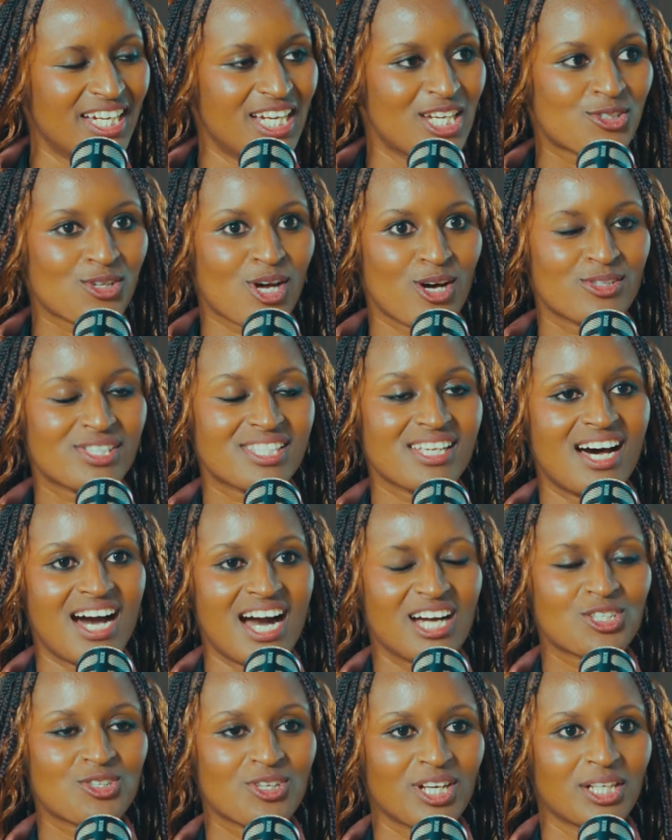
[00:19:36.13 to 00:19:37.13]
So I was
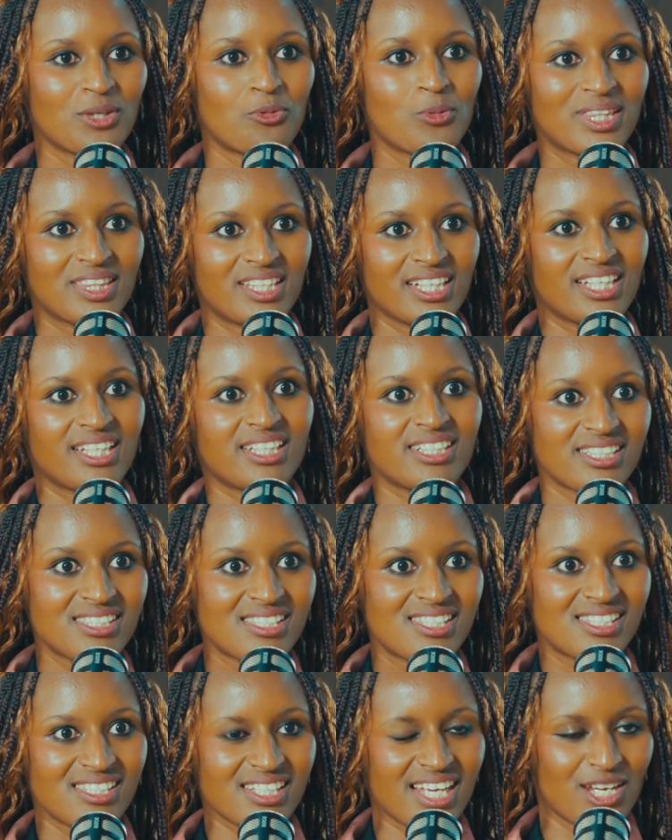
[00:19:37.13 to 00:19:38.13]
actually with the
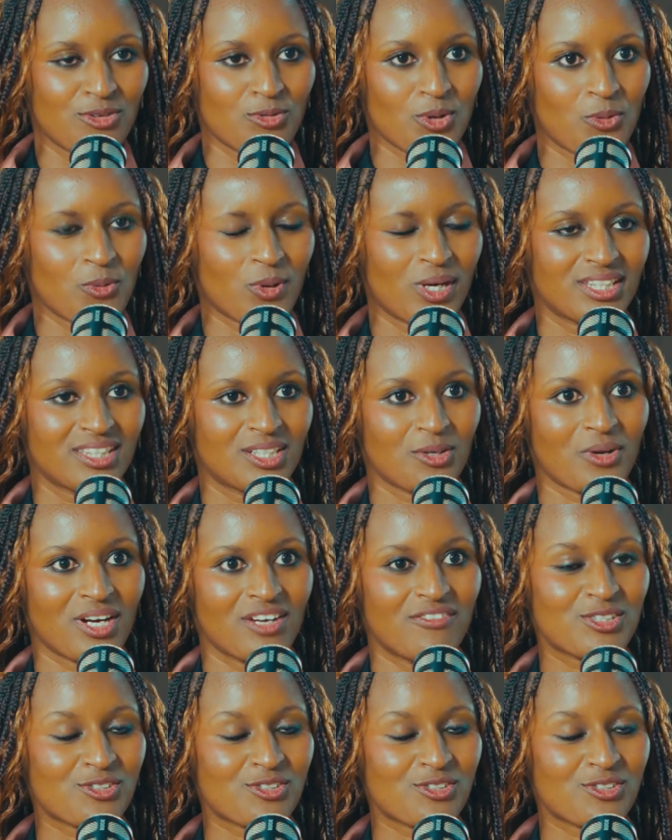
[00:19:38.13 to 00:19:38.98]
kids and we were at the whatever.